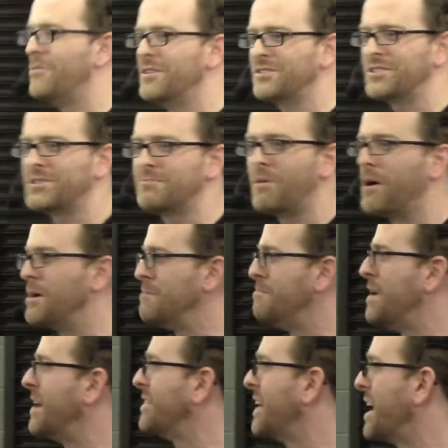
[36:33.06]
Who has a Spartan
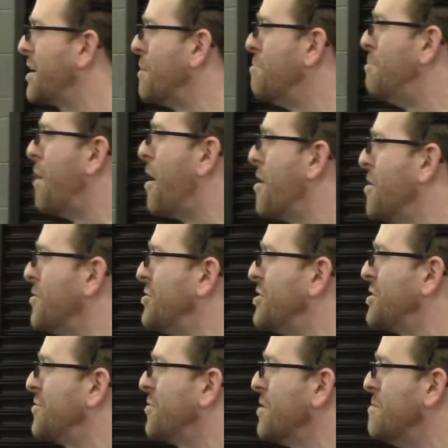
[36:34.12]
bag that I could borrow
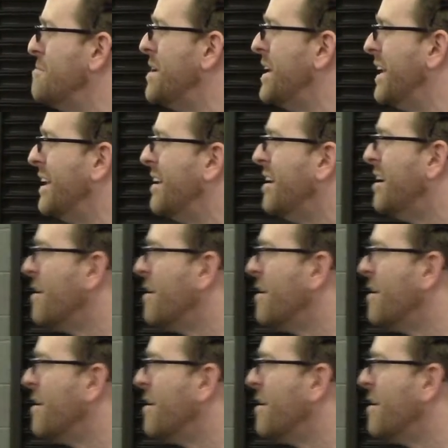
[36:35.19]
just for a minute